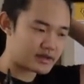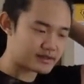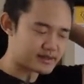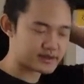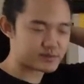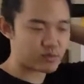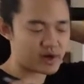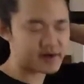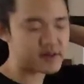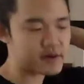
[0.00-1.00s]
There's
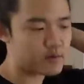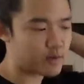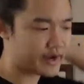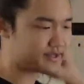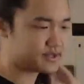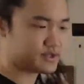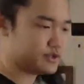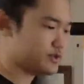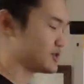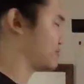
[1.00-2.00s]
one other way to
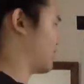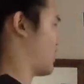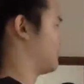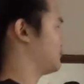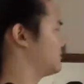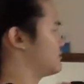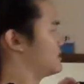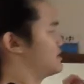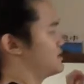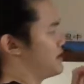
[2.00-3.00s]
do this problem,
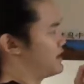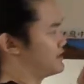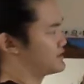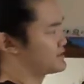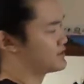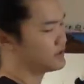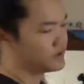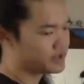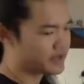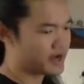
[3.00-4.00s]
and it's to
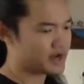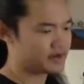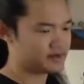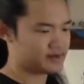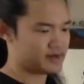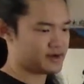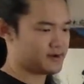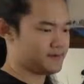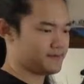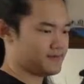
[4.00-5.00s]
look at,
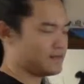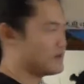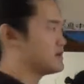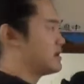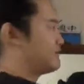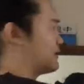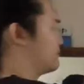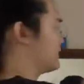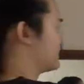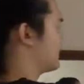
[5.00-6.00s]
if
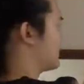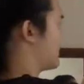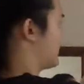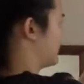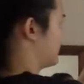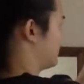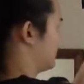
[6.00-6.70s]
I'm looking at